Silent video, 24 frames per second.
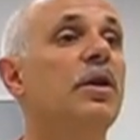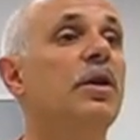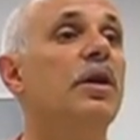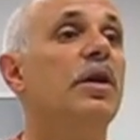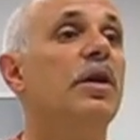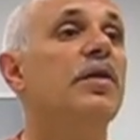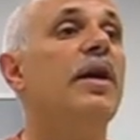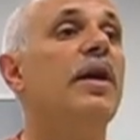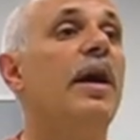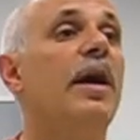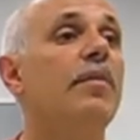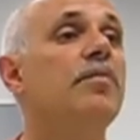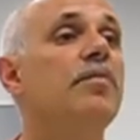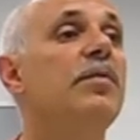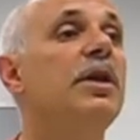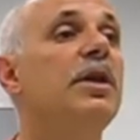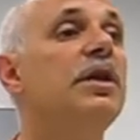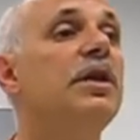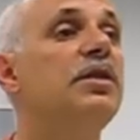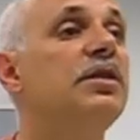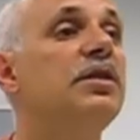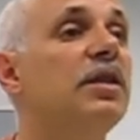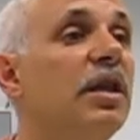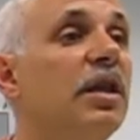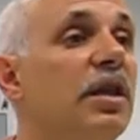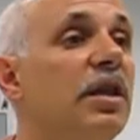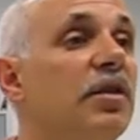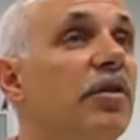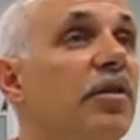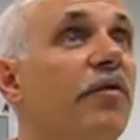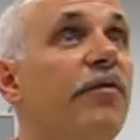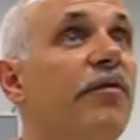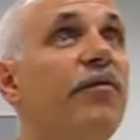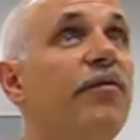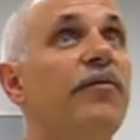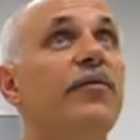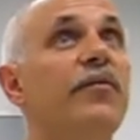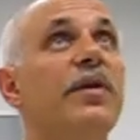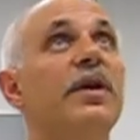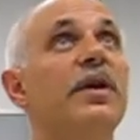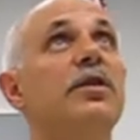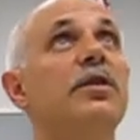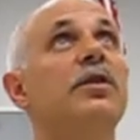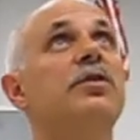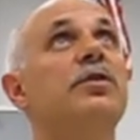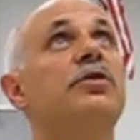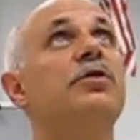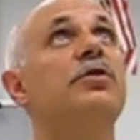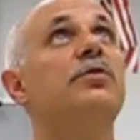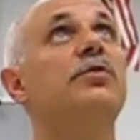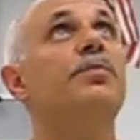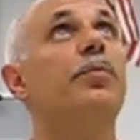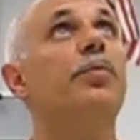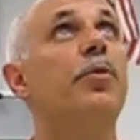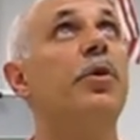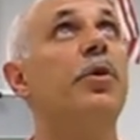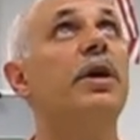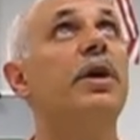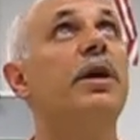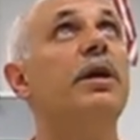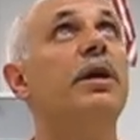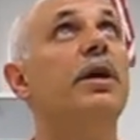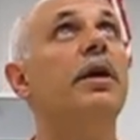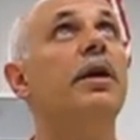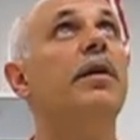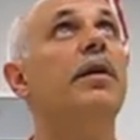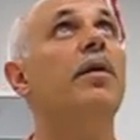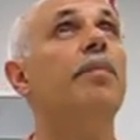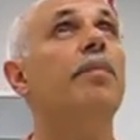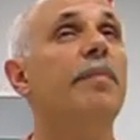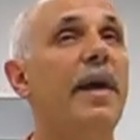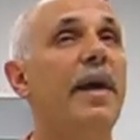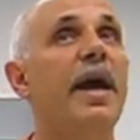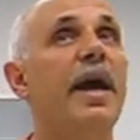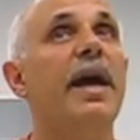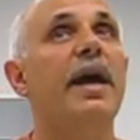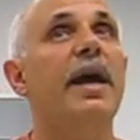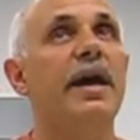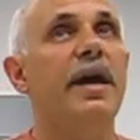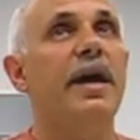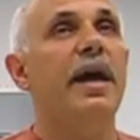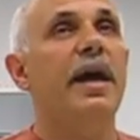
that meets in the spring, May